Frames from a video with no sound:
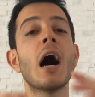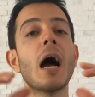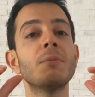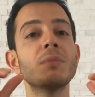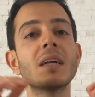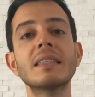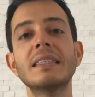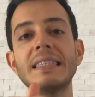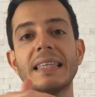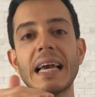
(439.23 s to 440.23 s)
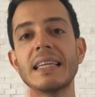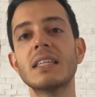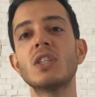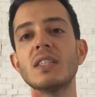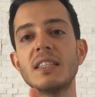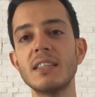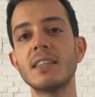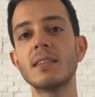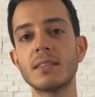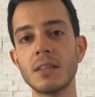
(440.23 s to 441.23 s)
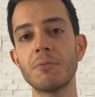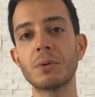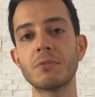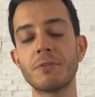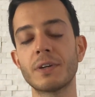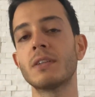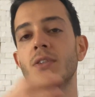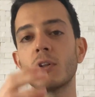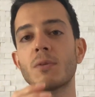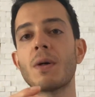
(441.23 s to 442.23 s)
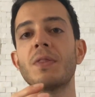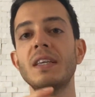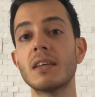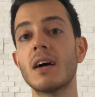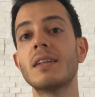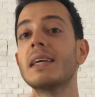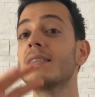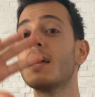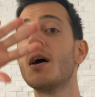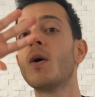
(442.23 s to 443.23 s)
I'm not getting into details now because we're going to talk about these ideas